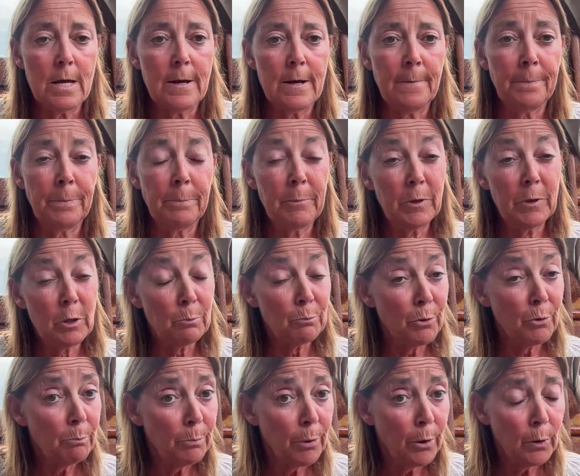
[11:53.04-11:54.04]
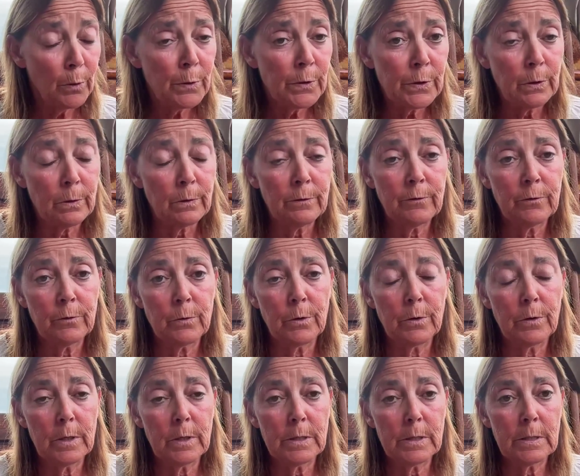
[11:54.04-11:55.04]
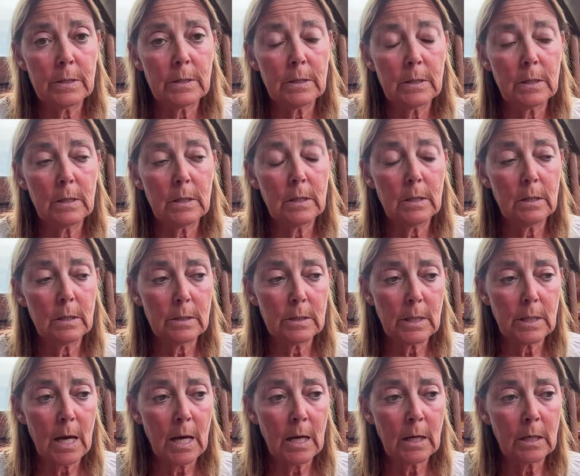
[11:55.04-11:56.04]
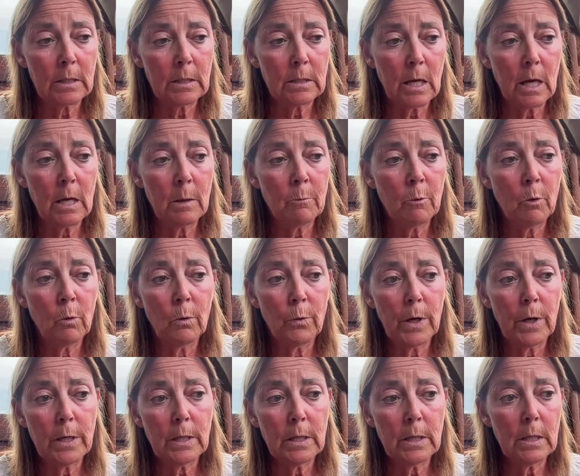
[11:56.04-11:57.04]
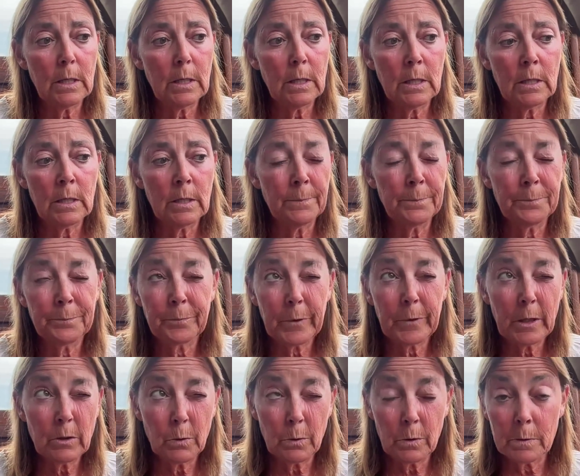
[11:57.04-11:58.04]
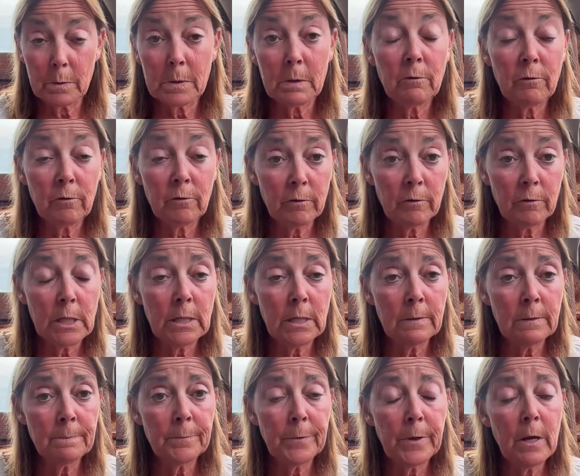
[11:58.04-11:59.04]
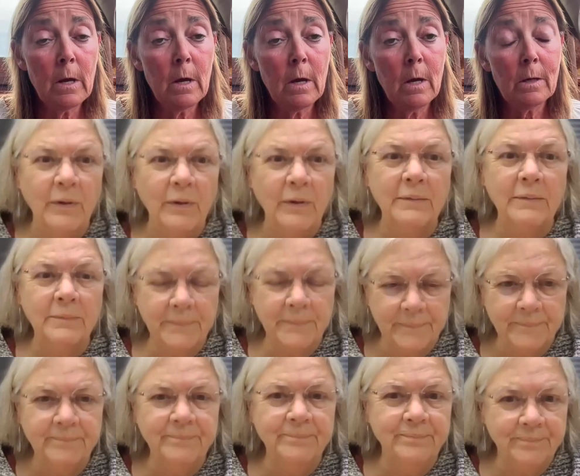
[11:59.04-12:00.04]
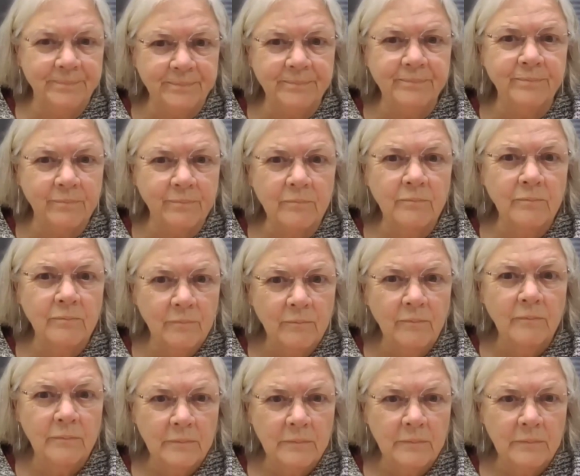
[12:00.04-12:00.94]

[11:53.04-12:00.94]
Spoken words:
But the proposal for this act came already in 2015. So that's how long it takes.